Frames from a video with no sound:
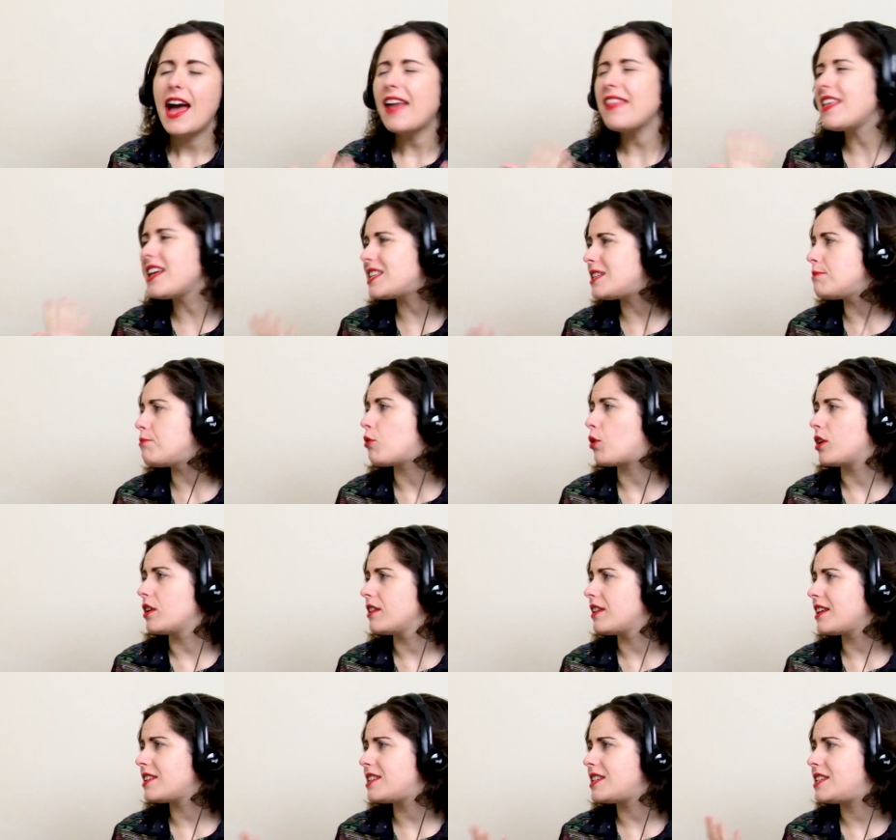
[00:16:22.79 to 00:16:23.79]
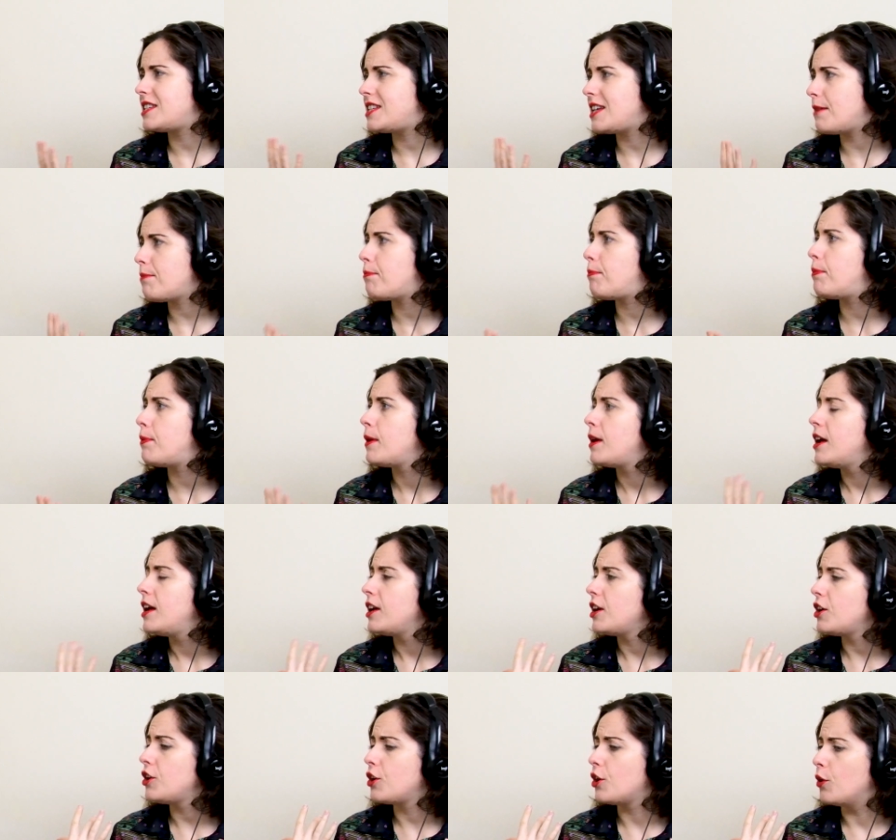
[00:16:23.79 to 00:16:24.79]
And that's important. That's a tip,
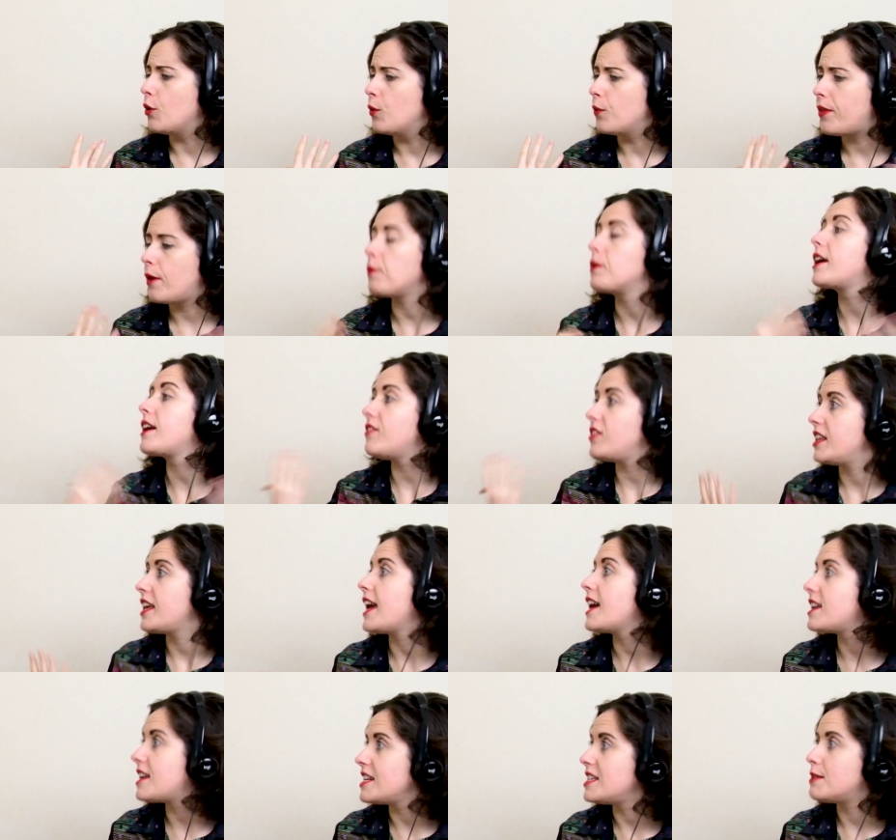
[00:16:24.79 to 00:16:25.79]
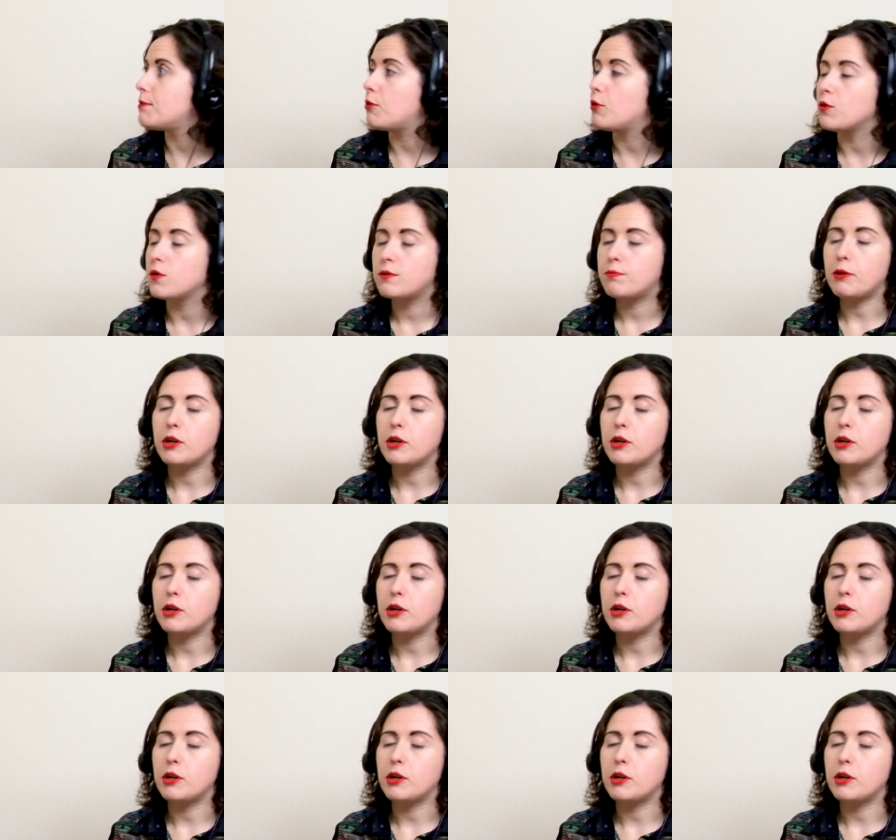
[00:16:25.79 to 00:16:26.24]
that we'll give at the end, I suppose.